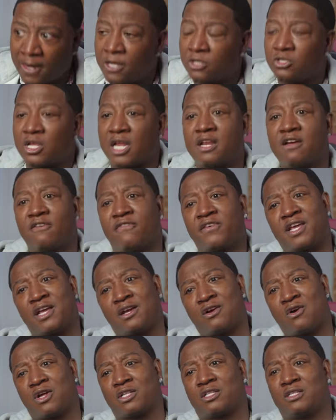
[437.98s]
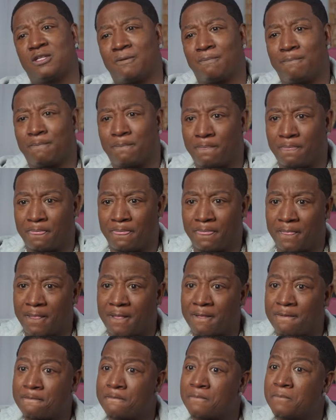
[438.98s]
So I never forget nah, going. This is that
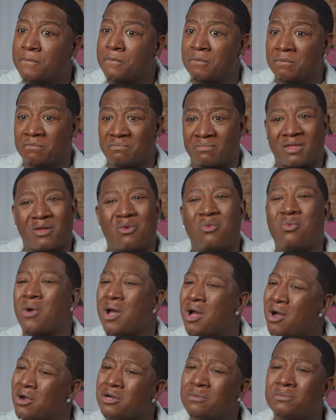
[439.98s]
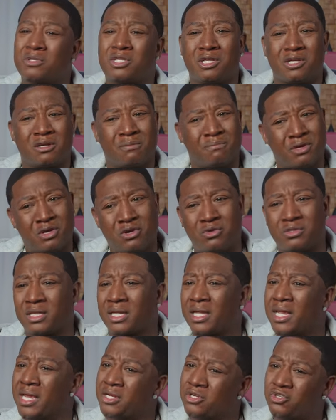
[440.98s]
welcome to the music. Welcome industry. to the this
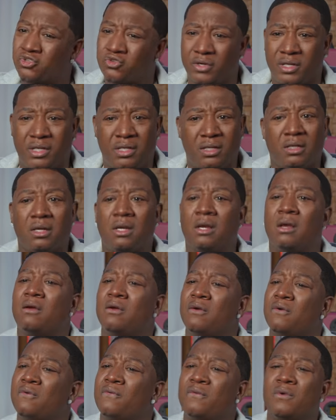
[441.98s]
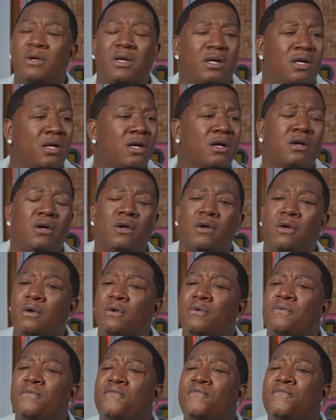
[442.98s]
music industry. Four thousand and
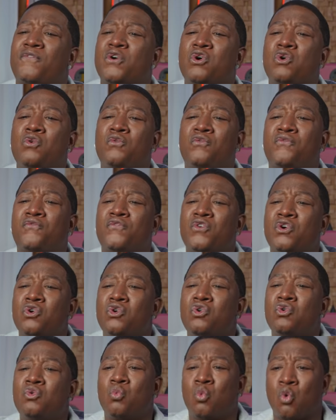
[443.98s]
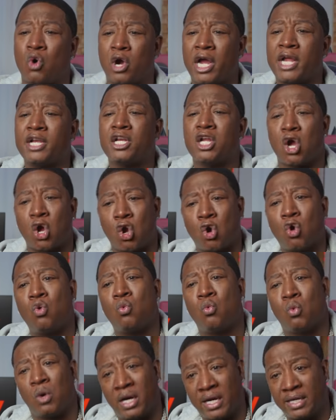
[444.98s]
eighty. Foo one oh
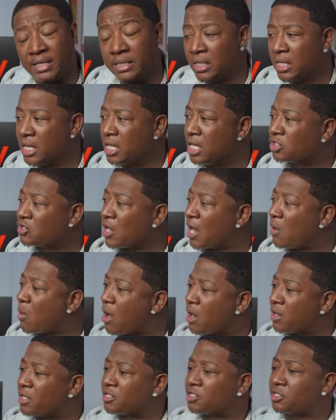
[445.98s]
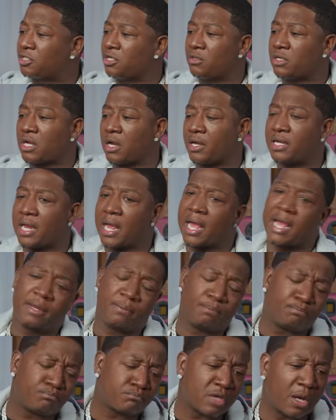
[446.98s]
one. So I walk in the studio. He
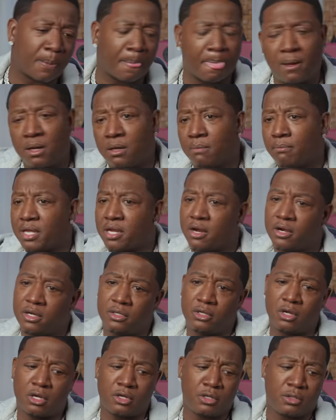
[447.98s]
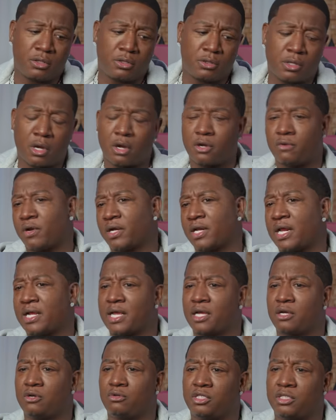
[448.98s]
like, hey, but you heard you, you heard the record I
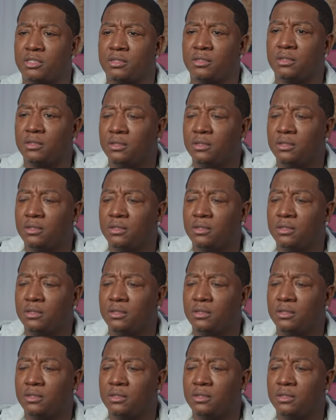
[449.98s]
gave Gucci?